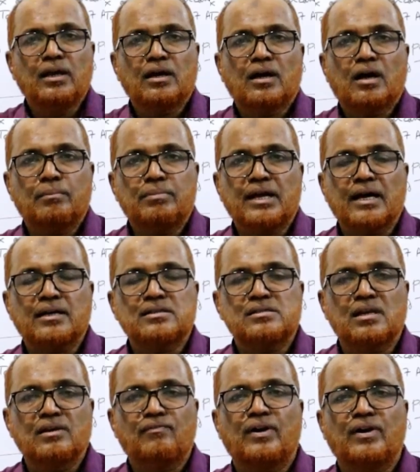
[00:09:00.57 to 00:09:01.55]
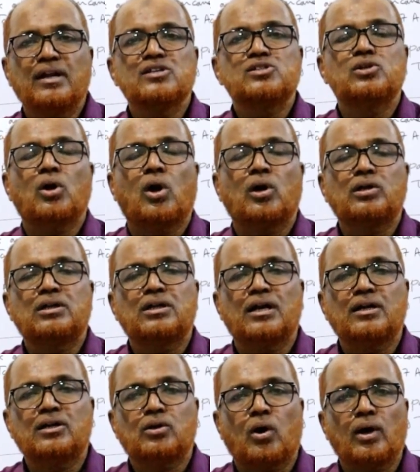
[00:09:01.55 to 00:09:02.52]
income tax refund is not
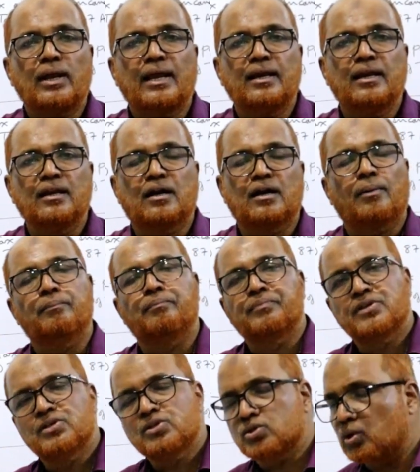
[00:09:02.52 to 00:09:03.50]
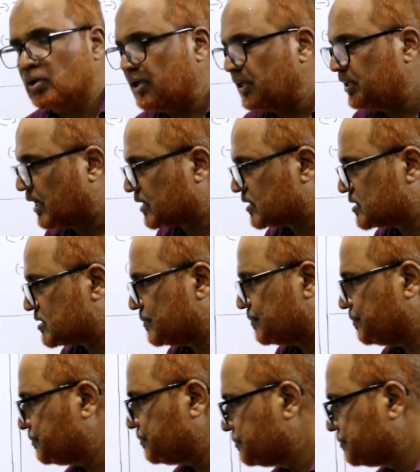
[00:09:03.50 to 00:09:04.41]
at all an income. So deduct.